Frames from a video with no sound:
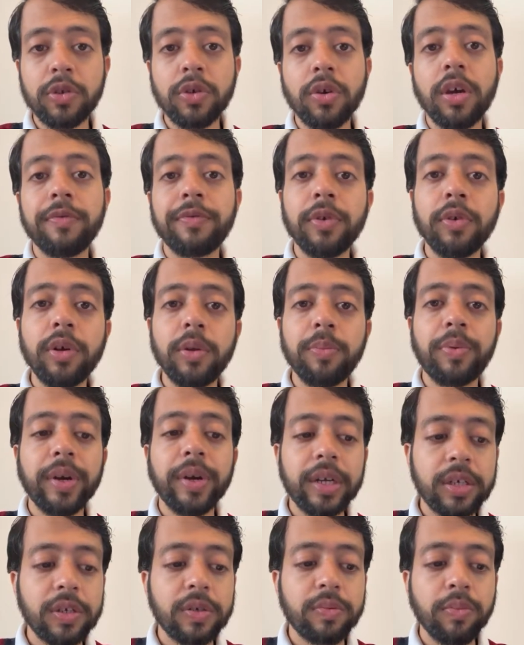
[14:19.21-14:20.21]
So if you will
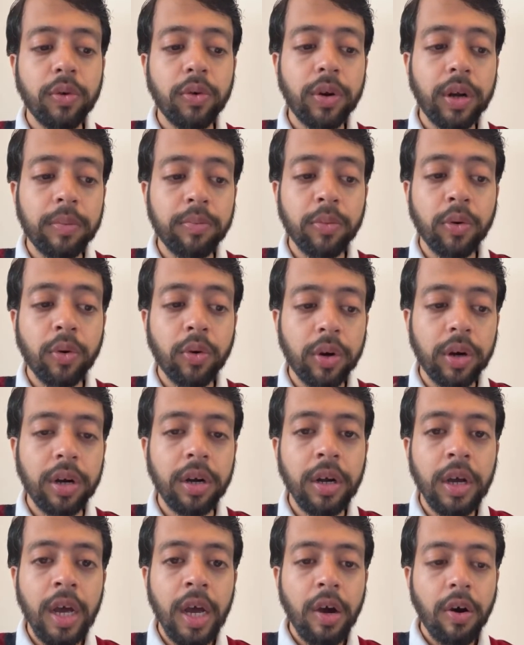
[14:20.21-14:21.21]
practice more and more
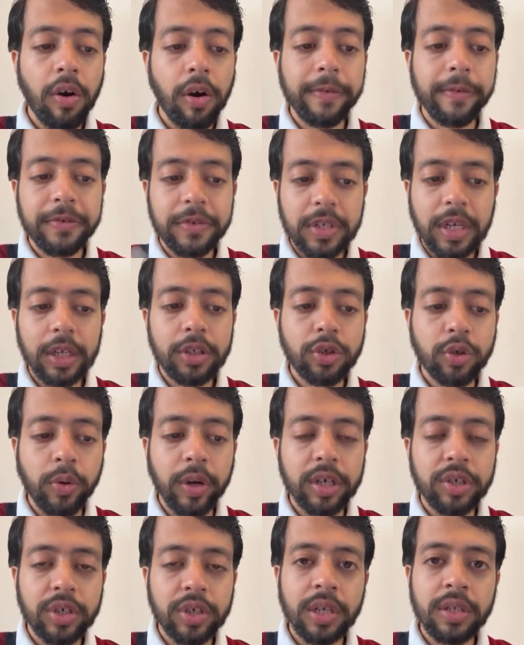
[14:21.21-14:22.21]
of such
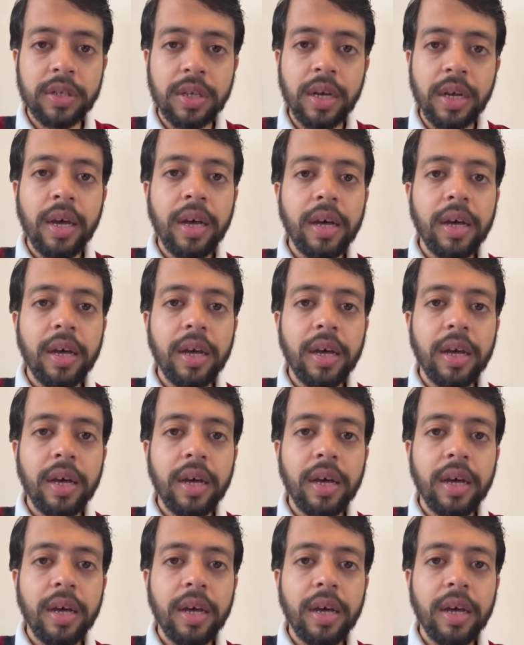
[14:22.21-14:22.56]
questions,